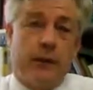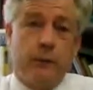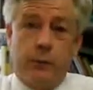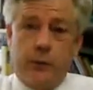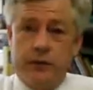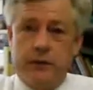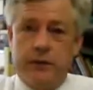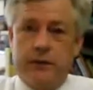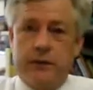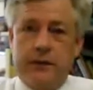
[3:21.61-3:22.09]

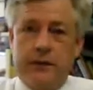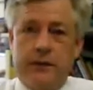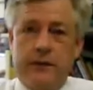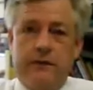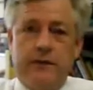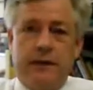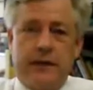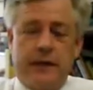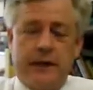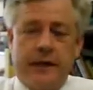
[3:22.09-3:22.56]
with the,
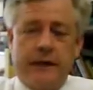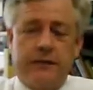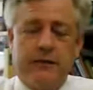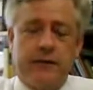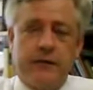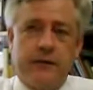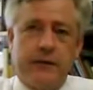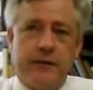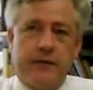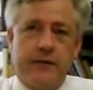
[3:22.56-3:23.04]
the
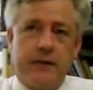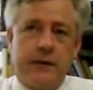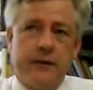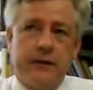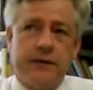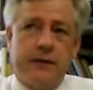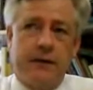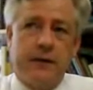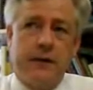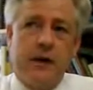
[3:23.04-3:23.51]
collective and the
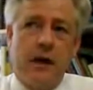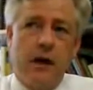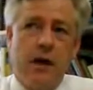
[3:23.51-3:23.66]
centre,